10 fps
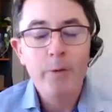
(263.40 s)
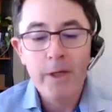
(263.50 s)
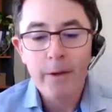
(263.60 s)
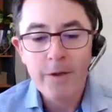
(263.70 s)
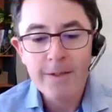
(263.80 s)

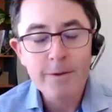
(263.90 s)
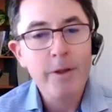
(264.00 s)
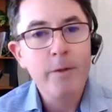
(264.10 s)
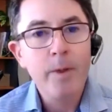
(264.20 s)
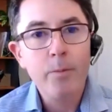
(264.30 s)
2023 is
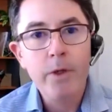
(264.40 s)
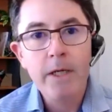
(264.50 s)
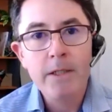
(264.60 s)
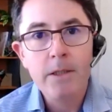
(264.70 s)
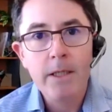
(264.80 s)
looking to be pretty
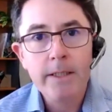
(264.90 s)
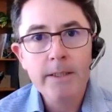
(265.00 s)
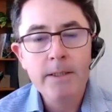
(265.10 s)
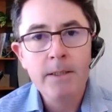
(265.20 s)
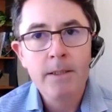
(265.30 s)

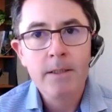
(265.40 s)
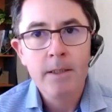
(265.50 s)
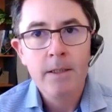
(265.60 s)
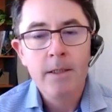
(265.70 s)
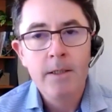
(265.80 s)
exciting.
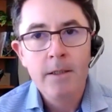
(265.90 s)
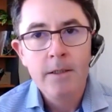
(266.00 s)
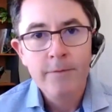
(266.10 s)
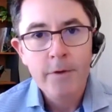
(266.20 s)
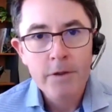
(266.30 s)

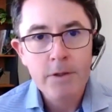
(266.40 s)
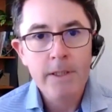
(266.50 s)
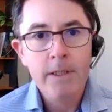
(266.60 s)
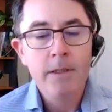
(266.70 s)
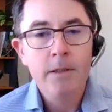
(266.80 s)

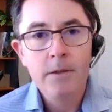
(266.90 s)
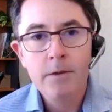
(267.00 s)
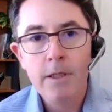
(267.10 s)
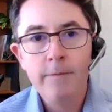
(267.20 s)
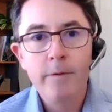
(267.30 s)
Firstly,
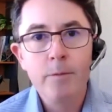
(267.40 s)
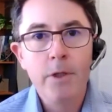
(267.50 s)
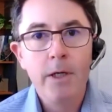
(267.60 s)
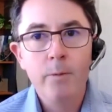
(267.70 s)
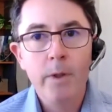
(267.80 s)
aside from
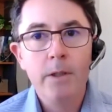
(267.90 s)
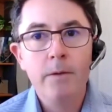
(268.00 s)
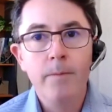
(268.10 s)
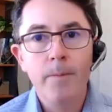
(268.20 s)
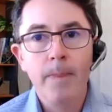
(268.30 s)

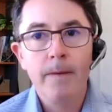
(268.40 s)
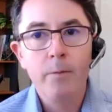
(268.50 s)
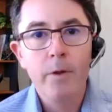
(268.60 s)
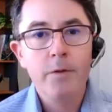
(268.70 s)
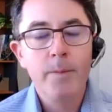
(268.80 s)
Sidewell,
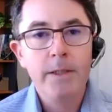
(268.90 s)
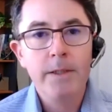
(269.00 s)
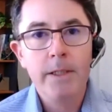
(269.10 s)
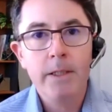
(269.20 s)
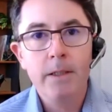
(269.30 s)
we're
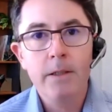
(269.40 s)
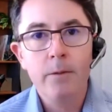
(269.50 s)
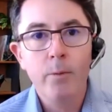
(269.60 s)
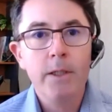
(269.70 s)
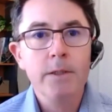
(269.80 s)
expecting
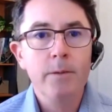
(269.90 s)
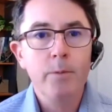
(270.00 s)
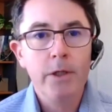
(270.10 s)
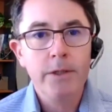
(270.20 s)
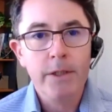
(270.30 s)
the Wellington
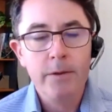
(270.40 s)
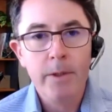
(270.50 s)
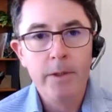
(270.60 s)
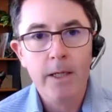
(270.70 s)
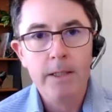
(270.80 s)
project to
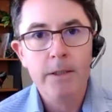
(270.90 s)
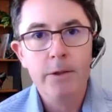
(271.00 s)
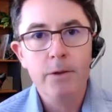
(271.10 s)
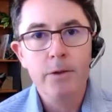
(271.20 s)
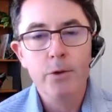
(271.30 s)
be
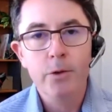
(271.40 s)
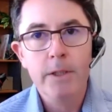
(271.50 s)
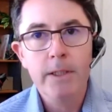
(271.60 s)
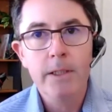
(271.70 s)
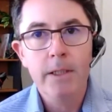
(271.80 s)
granted
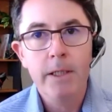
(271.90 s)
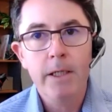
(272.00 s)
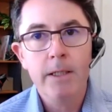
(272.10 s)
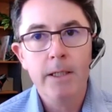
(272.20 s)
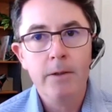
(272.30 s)
shortly
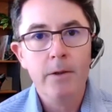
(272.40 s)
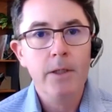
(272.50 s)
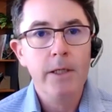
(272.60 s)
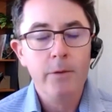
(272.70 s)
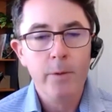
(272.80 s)

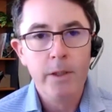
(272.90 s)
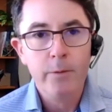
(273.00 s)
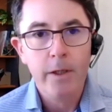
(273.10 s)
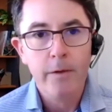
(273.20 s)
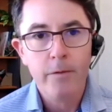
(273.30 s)
early in
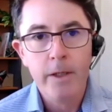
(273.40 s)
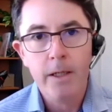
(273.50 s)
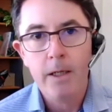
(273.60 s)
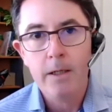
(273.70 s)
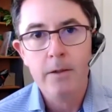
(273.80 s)
2023
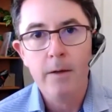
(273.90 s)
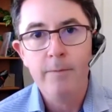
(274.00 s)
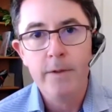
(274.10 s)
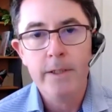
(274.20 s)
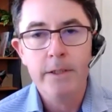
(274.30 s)
and
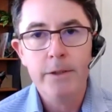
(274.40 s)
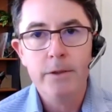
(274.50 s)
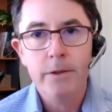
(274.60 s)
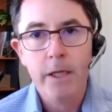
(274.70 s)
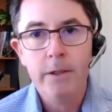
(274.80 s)
hopefully
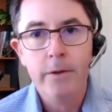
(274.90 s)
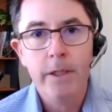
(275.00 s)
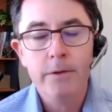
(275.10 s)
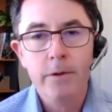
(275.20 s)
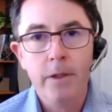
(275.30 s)
in
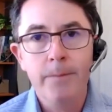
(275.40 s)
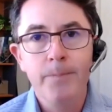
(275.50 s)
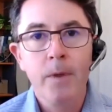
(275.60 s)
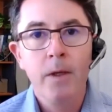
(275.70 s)
January. So